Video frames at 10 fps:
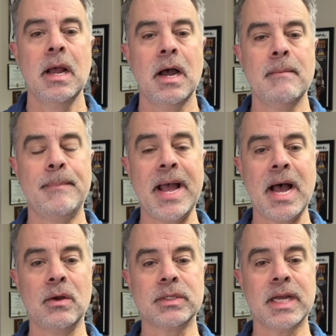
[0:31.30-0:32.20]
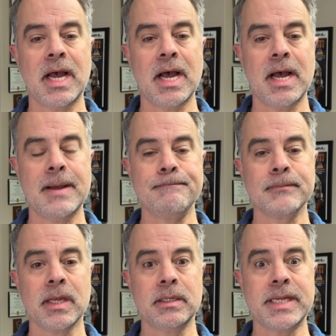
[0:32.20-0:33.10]
about
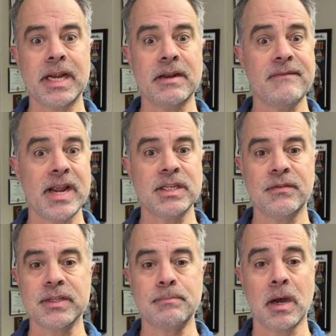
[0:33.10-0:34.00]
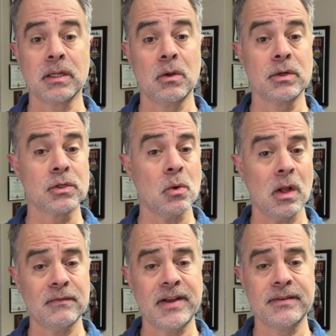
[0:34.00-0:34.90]
taking advantage of this bond loan or is
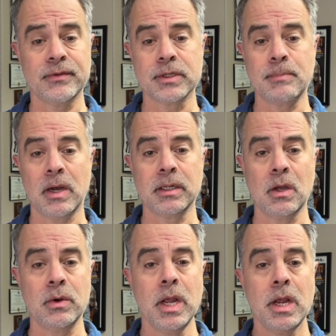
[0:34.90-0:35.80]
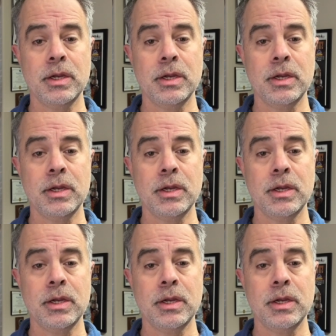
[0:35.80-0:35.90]
qualified for this bond loan,